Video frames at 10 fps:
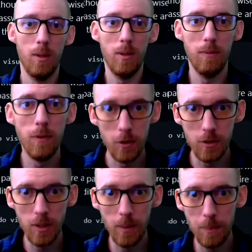The first
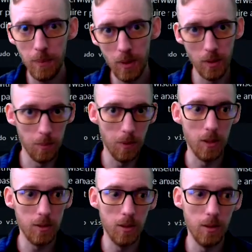step in the
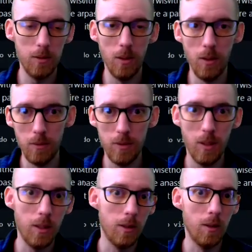process of
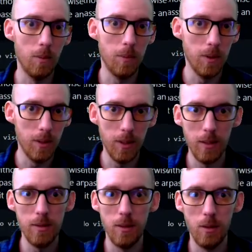setting up the
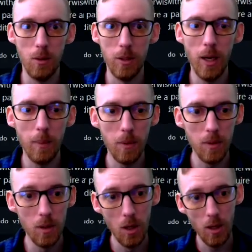DSLR camera